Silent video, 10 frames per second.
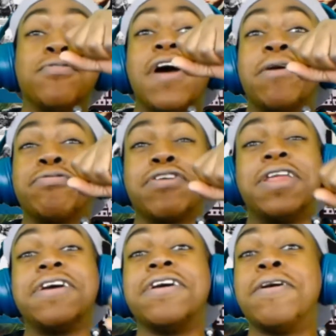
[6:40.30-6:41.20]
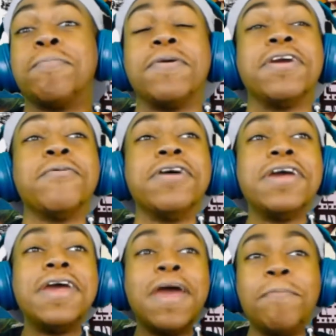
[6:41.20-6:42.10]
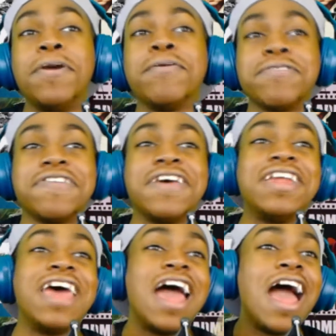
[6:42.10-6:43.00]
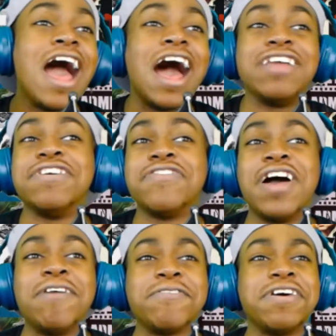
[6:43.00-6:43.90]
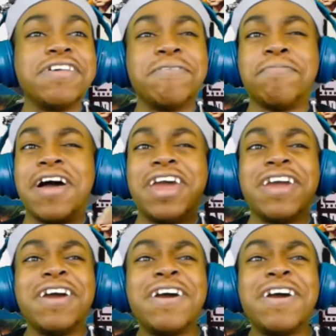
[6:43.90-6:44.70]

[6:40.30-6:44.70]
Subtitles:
was like, we're trying to hurt Penguin, and Penguin said that. I just laughed because I'm like,